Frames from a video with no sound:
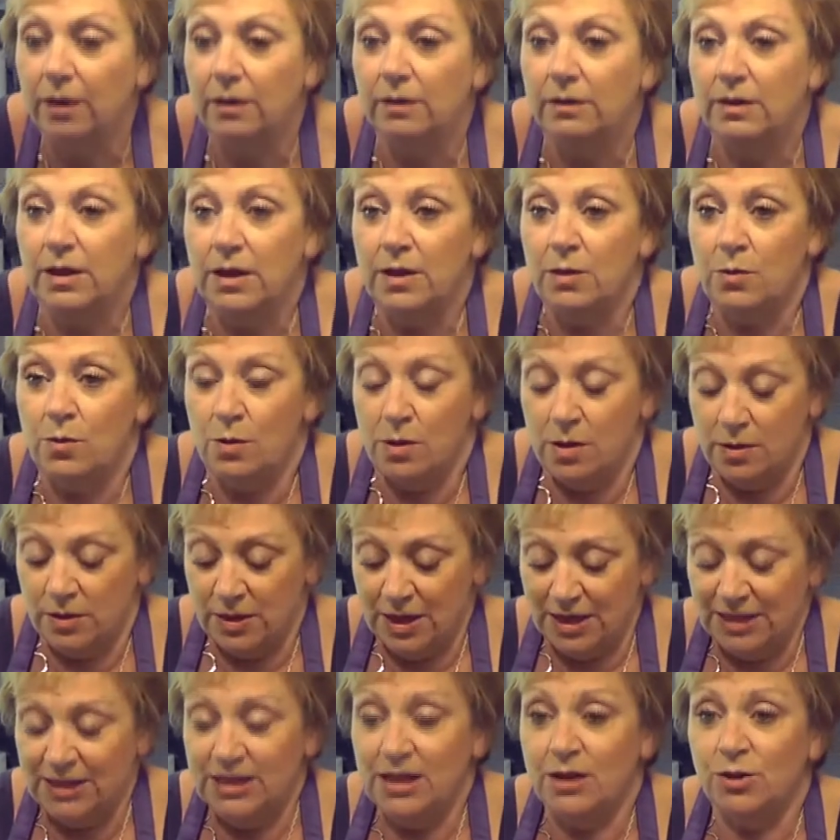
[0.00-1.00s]
There you are,
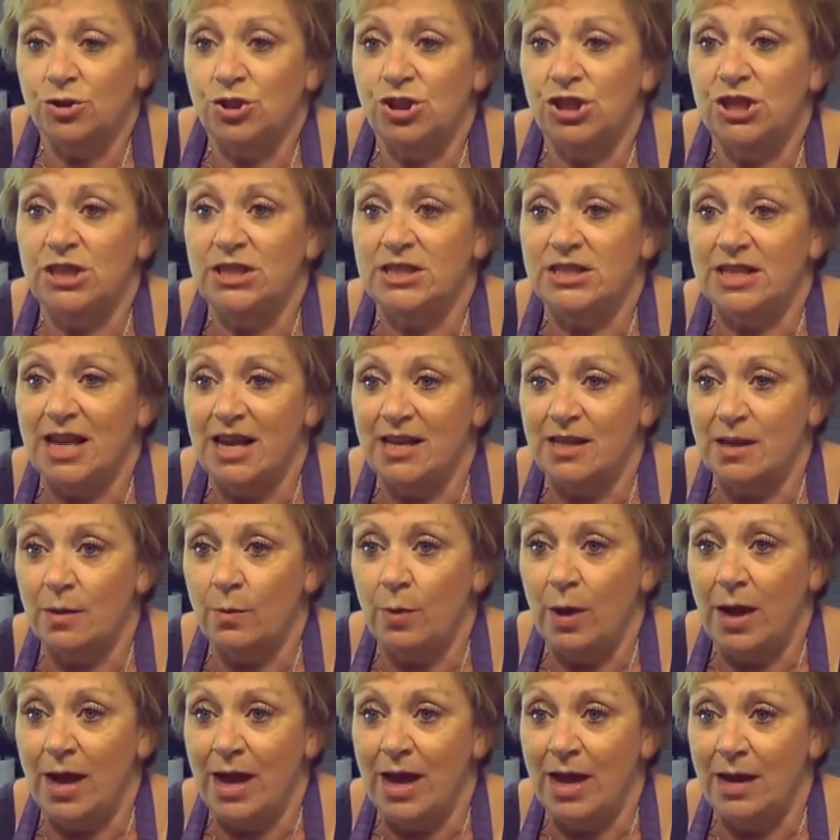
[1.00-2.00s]
that's our cheesecake that
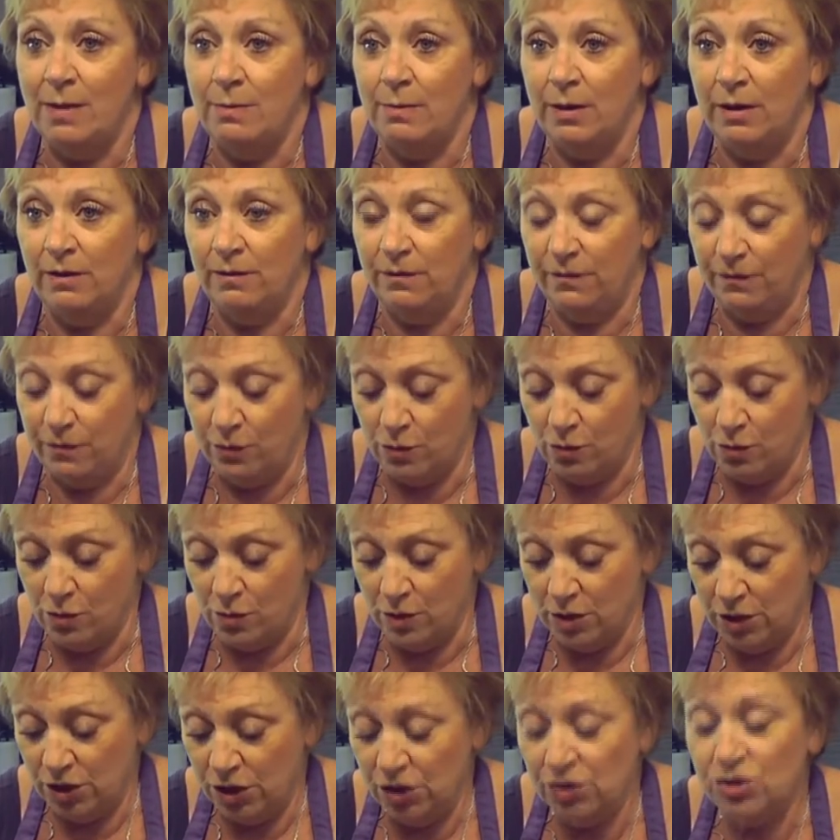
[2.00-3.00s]
we're aiming
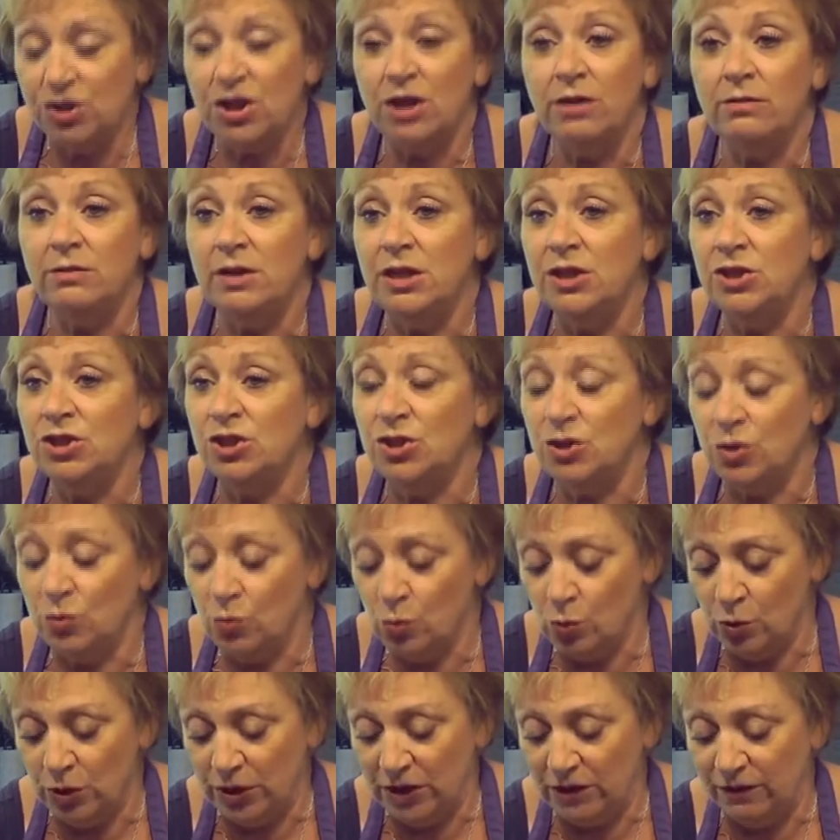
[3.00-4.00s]
for. You don't need to do
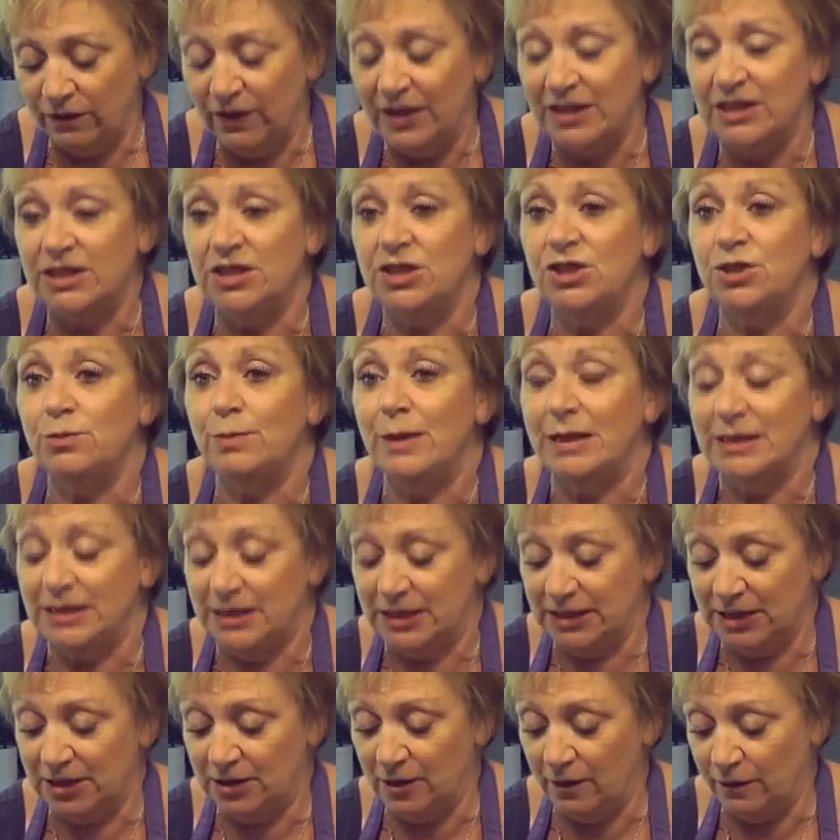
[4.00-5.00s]
all this fancy
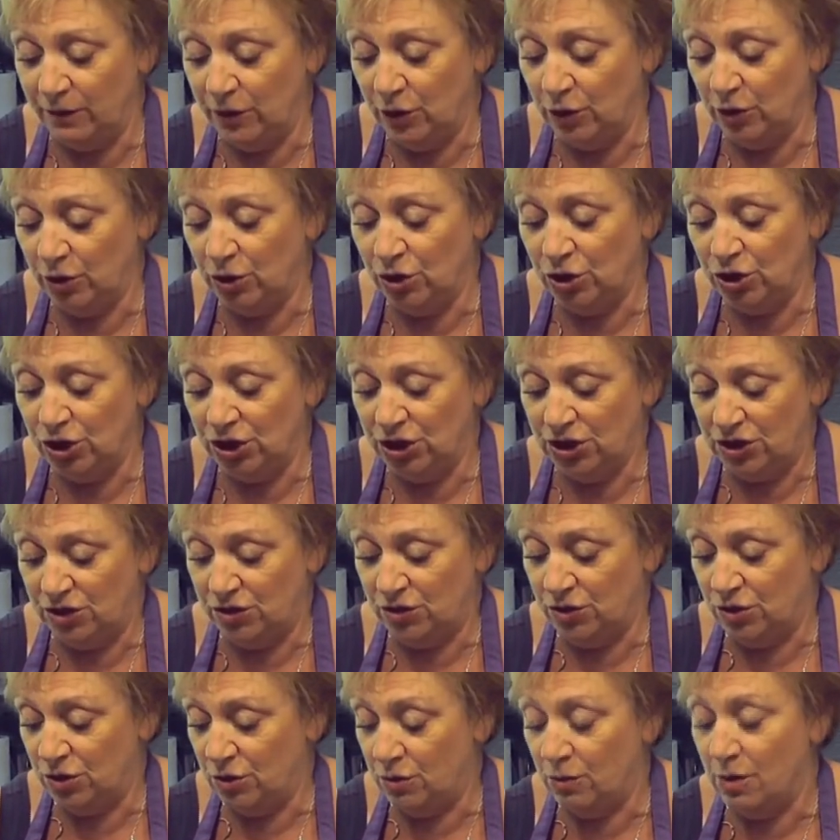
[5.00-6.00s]
schmancy stuff, you can
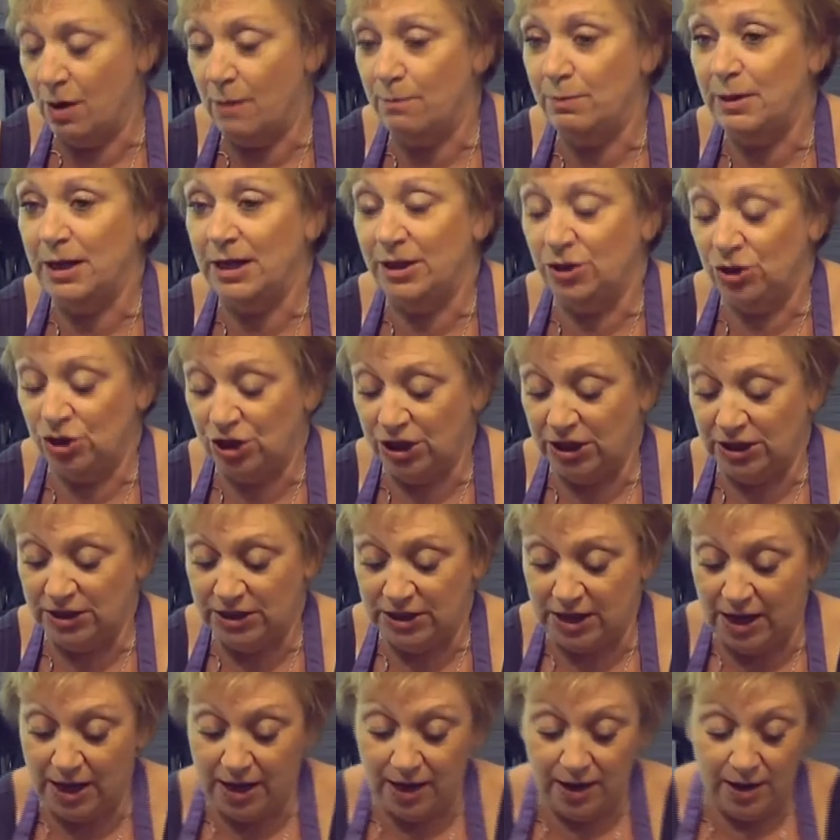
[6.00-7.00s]
just do a plain
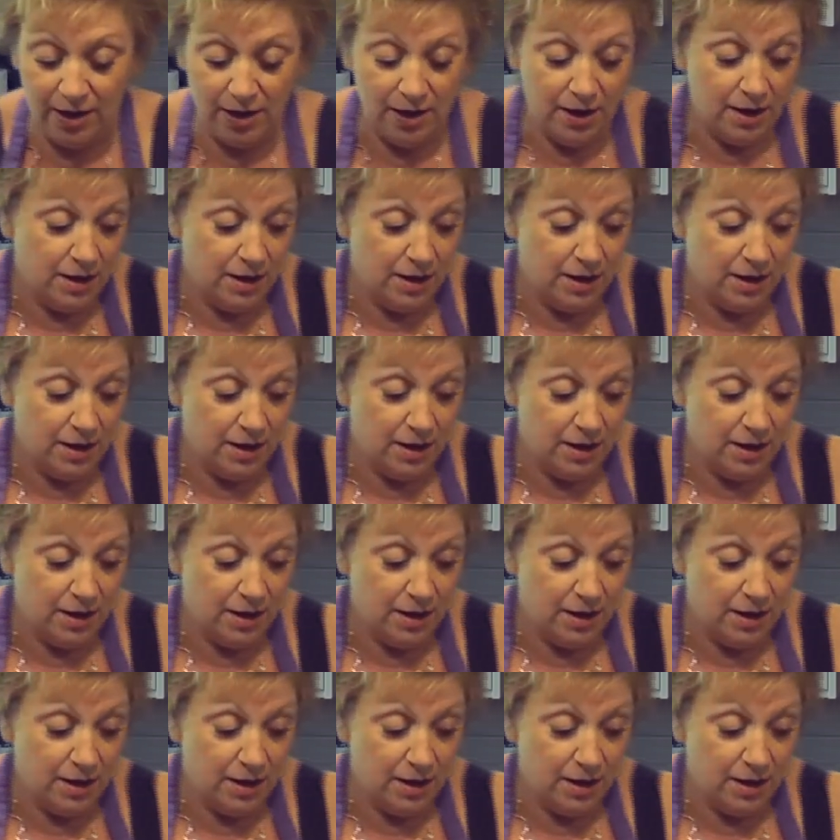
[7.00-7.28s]
cheesecake.